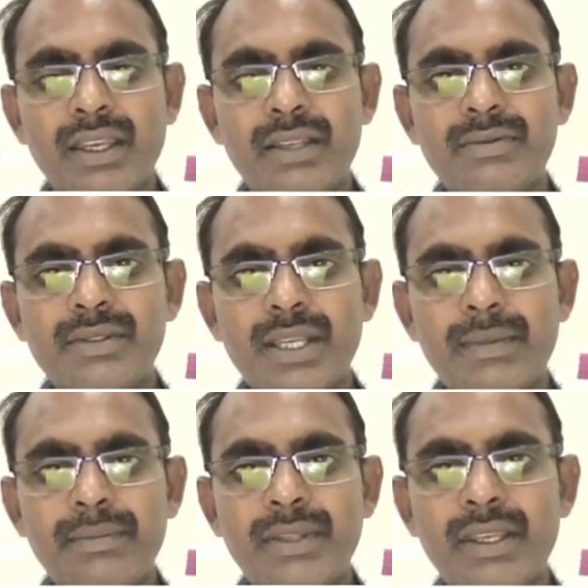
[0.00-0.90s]
In
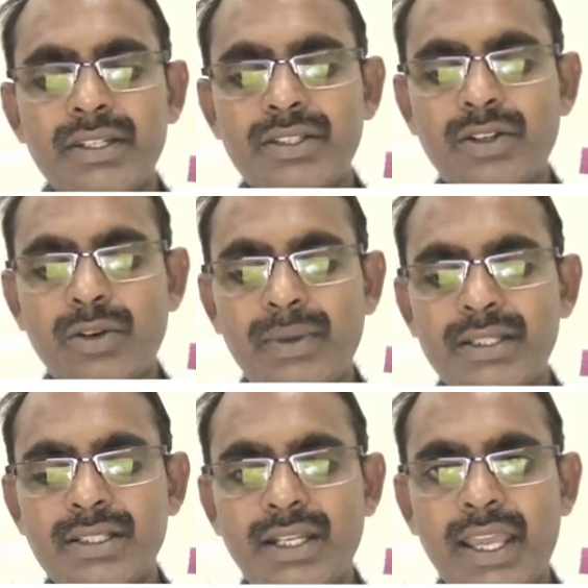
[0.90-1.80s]
some of the
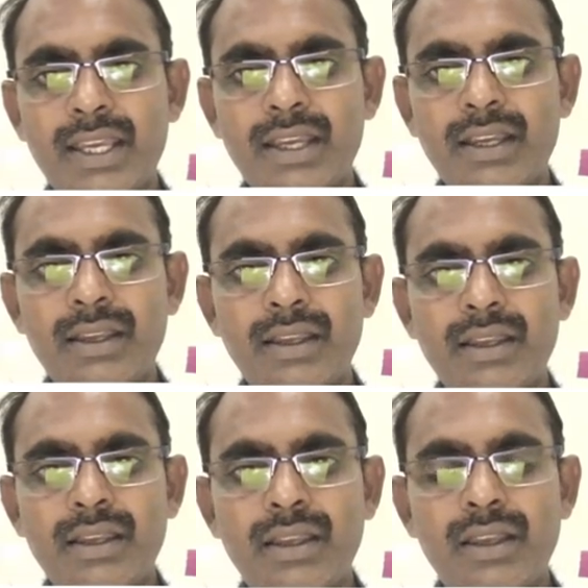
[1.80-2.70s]
instruments like
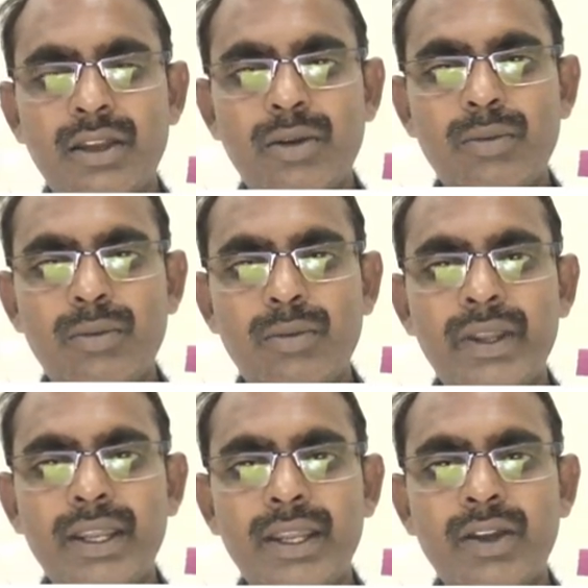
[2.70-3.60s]

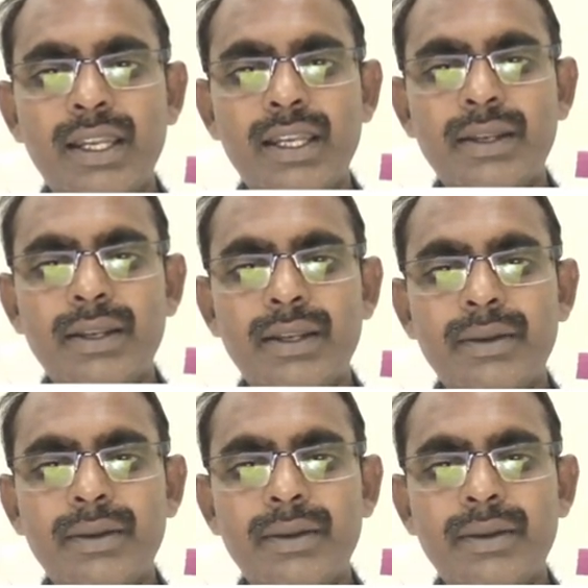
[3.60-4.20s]
moving coil,